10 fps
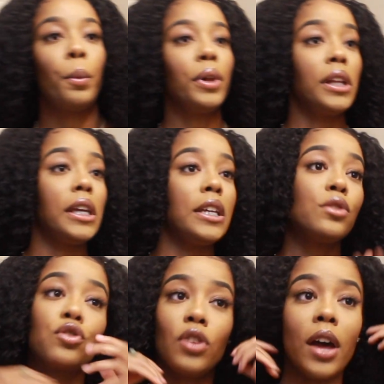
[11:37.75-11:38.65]

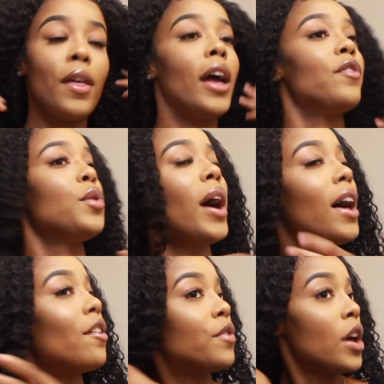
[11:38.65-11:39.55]
Please try that. If you
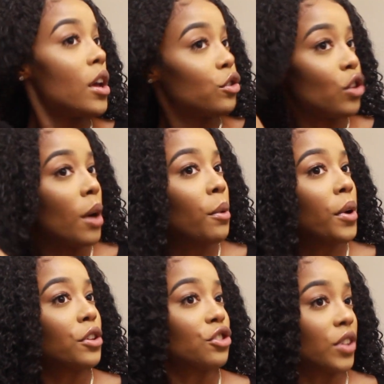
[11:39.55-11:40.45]
have trouble
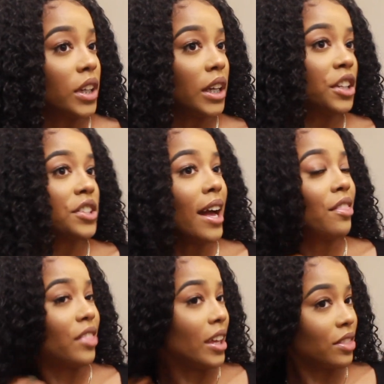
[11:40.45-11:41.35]
with shrinkage, I
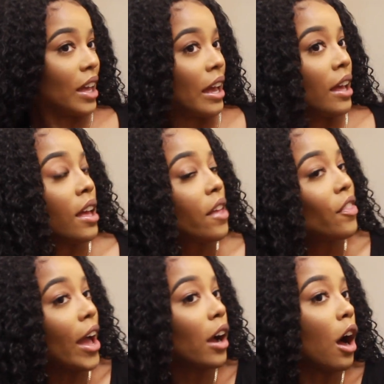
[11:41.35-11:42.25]
think that
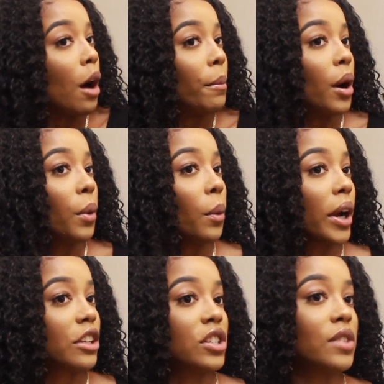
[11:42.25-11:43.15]
that combo will
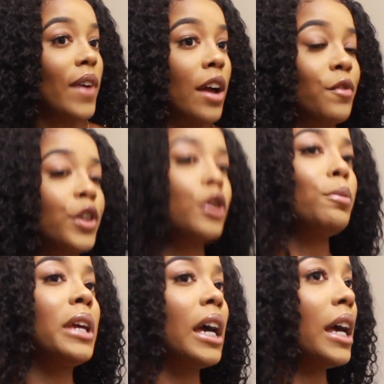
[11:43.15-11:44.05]
work just fine for you,
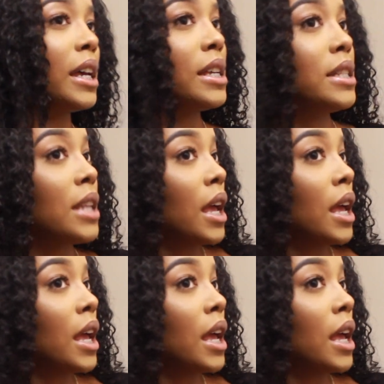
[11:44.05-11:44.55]
because